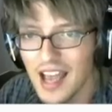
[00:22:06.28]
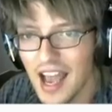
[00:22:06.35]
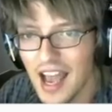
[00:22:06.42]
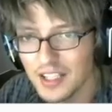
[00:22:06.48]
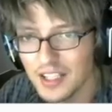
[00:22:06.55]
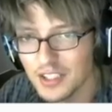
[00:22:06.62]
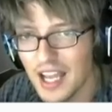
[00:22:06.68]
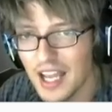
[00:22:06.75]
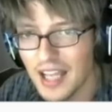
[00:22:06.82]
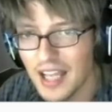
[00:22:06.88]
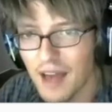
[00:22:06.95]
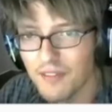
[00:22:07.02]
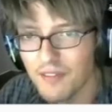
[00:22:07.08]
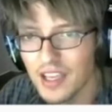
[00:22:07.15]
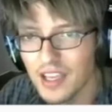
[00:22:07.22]
hashtag
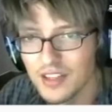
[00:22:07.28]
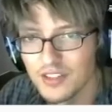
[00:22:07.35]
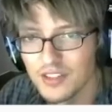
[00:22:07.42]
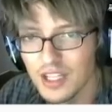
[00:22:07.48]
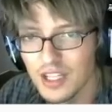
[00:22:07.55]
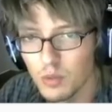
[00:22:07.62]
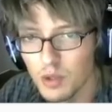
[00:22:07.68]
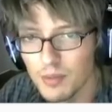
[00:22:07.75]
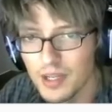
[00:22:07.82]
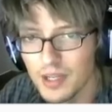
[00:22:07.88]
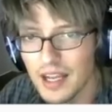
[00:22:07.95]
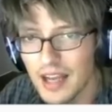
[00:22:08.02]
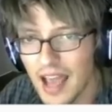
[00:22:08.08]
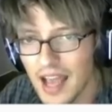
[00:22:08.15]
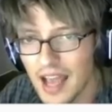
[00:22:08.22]
Afghanistan women
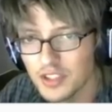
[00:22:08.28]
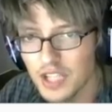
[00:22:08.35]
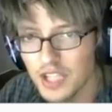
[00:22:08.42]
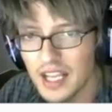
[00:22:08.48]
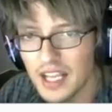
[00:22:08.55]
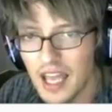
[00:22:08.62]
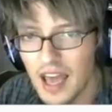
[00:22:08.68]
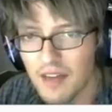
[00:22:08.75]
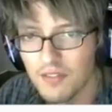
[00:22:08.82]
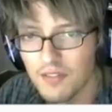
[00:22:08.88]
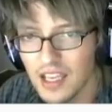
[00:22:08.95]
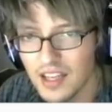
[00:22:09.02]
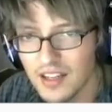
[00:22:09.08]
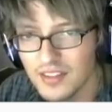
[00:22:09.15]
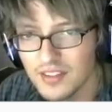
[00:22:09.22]
and hashtag
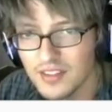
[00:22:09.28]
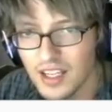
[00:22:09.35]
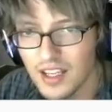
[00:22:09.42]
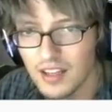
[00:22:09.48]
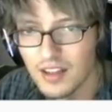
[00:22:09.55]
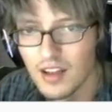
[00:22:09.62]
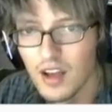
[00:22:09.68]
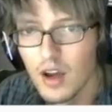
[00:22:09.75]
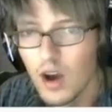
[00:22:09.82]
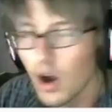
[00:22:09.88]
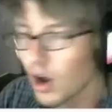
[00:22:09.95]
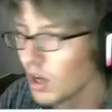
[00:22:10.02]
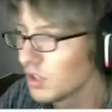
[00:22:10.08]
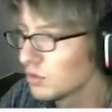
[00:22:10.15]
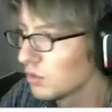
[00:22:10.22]
Afghanistan
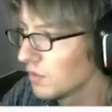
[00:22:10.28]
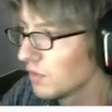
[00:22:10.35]
onto a